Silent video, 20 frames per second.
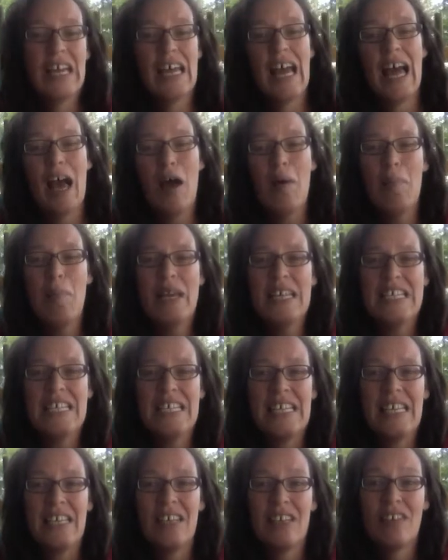a
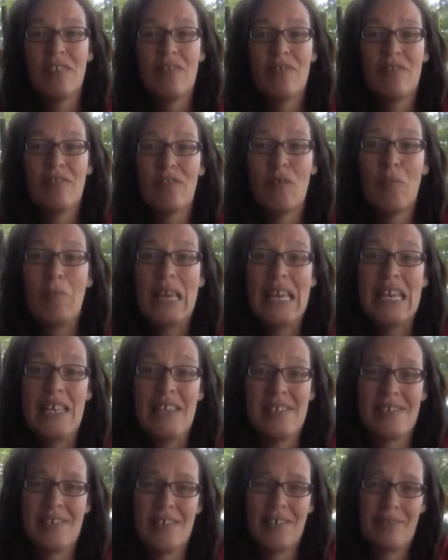meeting for
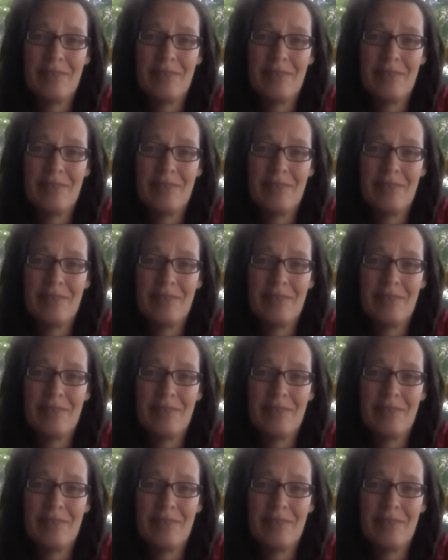peace.